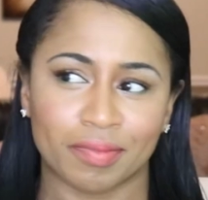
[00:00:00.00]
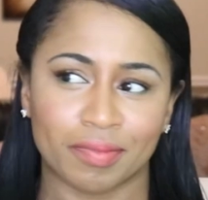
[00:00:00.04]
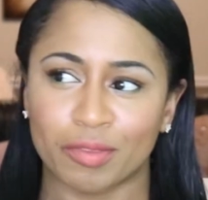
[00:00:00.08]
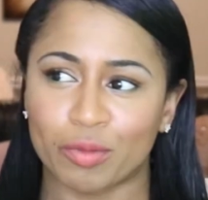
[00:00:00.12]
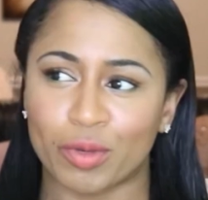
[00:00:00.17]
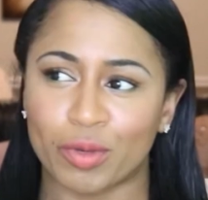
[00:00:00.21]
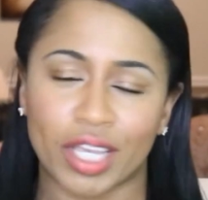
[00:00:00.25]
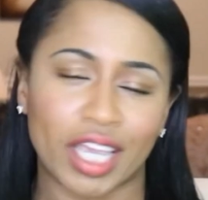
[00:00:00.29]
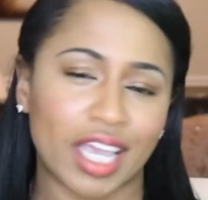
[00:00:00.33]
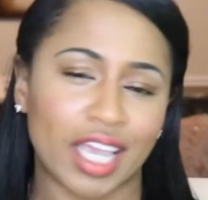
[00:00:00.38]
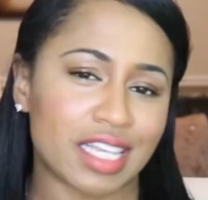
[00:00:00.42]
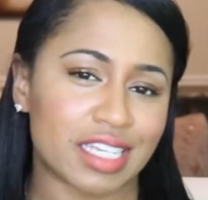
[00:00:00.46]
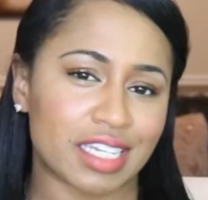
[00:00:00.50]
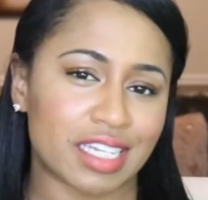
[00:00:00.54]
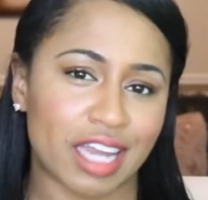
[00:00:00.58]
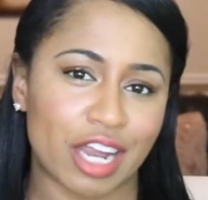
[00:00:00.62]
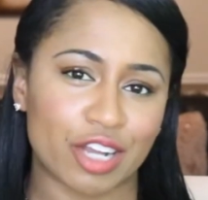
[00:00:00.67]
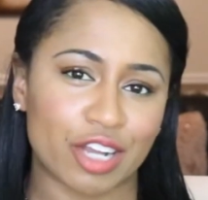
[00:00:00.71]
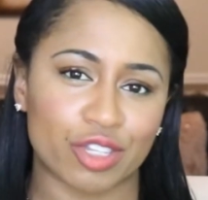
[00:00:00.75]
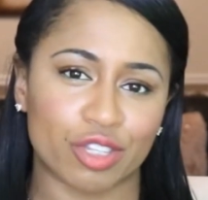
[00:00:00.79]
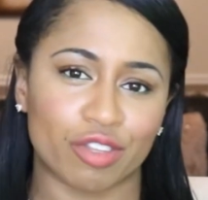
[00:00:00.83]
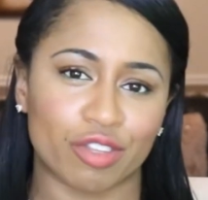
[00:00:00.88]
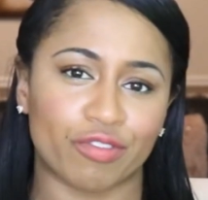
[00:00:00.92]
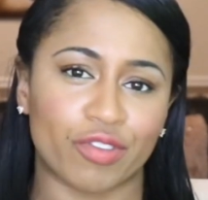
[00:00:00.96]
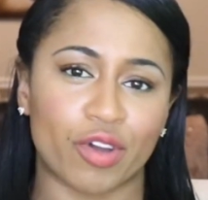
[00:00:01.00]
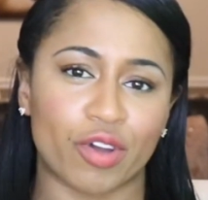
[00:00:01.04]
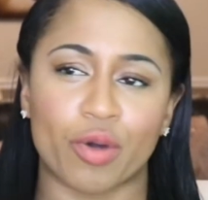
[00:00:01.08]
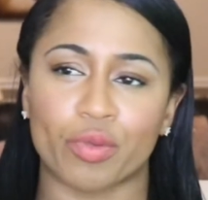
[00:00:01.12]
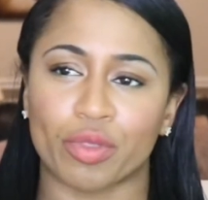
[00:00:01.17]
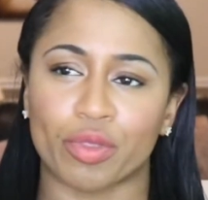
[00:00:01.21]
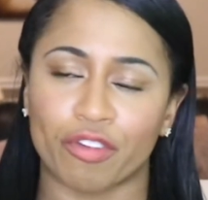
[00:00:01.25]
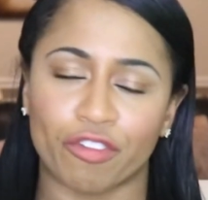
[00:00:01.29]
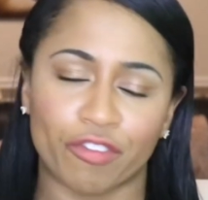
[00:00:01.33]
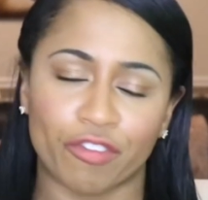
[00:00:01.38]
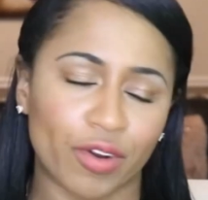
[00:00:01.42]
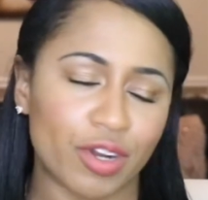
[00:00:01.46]
When he doesn't answer the phone,
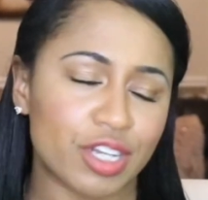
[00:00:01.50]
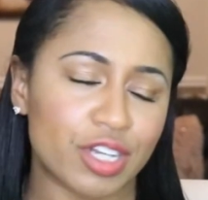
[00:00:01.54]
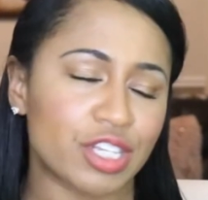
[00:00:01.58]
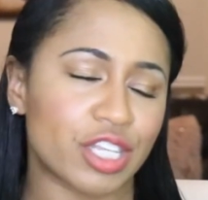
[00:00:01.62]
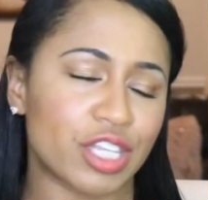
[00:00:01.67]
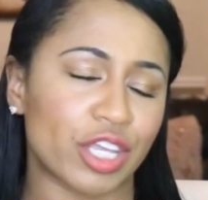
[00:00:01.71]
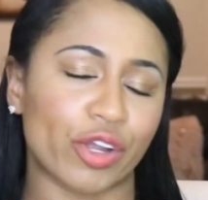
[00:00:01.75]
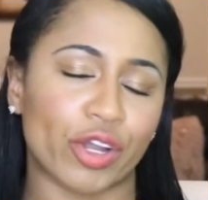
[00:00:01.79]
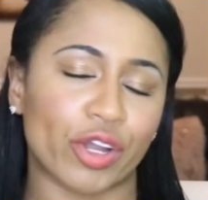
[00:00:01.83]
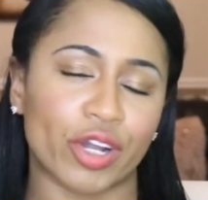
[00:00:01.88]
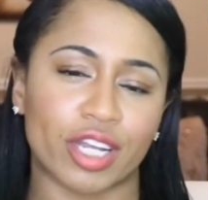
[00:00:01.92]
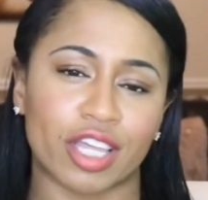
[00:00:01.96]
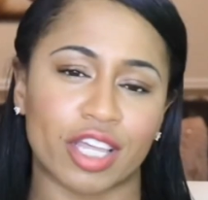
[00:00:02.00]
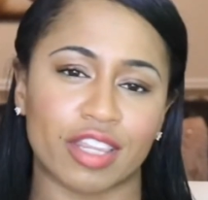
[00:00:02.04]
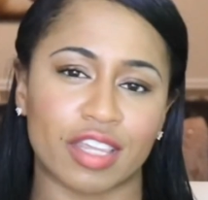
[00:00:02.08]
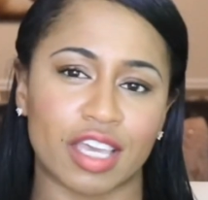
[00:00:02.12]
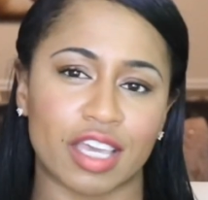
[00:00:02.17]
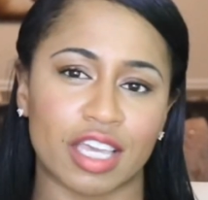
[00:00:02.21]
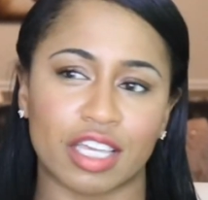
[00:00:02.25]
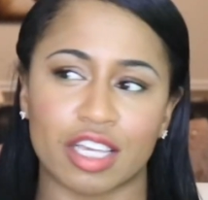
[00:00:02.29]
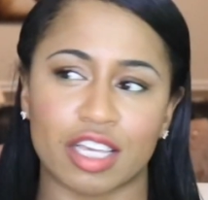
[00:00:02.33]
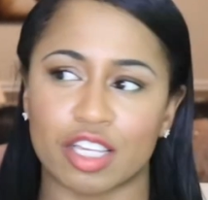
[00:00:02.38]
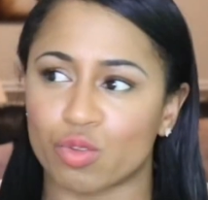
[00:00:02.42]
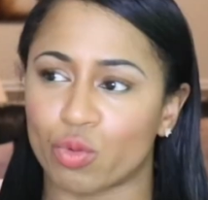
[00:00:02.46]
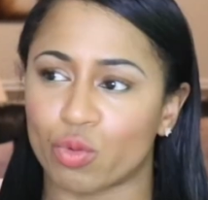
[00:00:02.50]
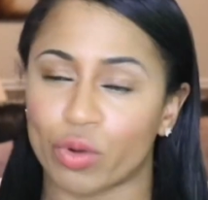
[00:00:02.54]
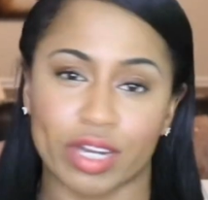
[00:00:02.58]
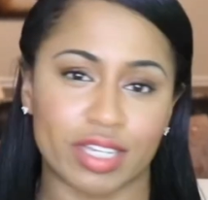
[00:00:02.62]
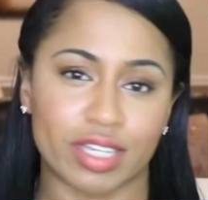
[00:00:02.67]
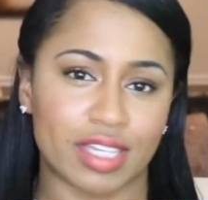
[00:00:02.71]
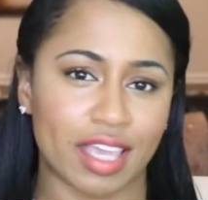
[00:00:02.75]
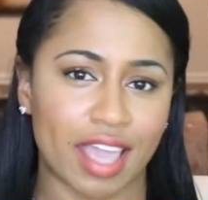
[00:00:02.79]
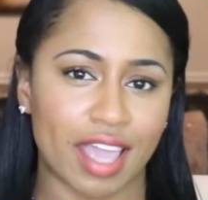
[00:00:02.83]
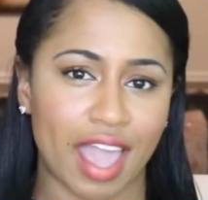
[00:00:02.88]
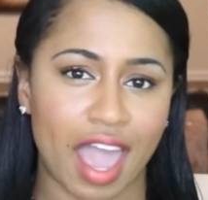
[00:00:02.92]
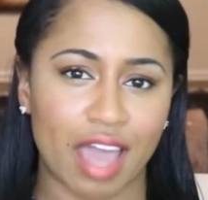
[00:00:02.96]
the first thing you're gonna think is, where's
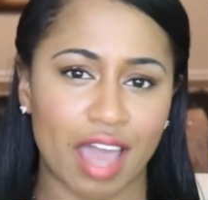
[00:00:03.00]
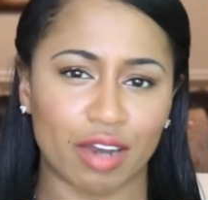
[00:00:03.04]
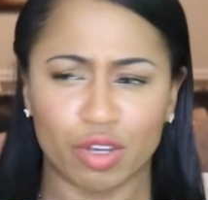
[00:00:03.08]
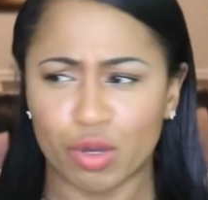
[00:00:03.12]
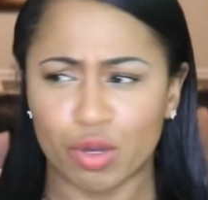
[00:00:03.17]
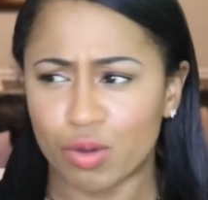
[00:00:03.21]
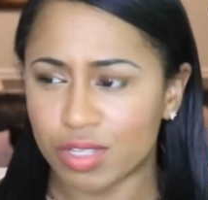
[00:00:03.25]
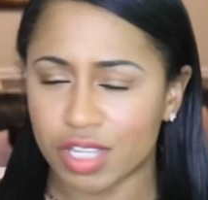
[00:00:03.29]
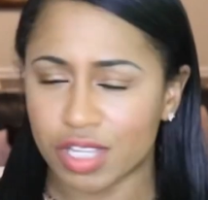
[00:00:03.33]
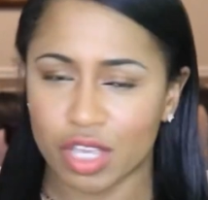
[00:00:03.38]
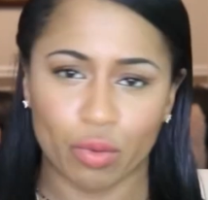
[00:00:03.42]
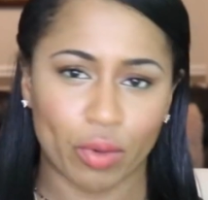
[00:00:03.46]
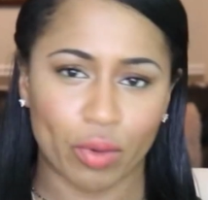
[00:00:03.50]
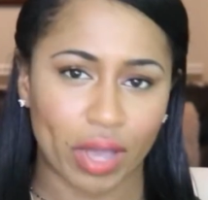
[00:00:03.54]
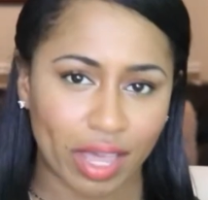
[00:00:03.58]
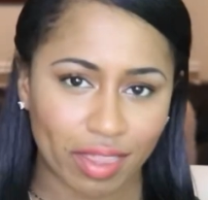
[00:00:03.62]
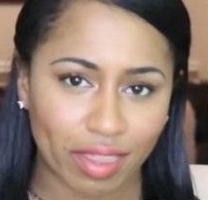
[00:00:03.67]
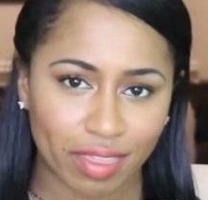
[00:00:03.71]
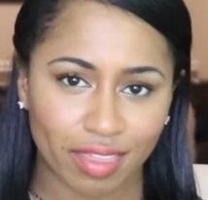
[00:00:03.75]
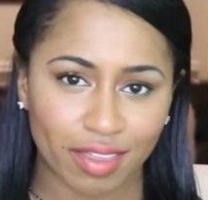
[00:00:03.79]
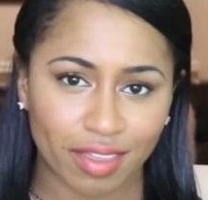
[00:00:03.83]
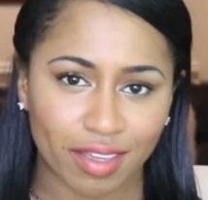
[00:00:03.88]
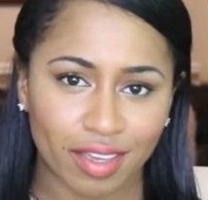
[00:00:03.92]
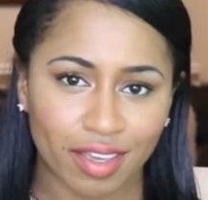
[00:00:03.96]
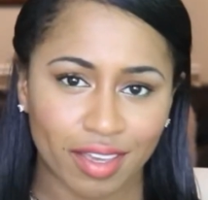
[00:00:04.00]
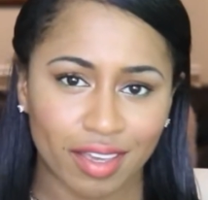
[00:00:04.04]
he at? Who's he with?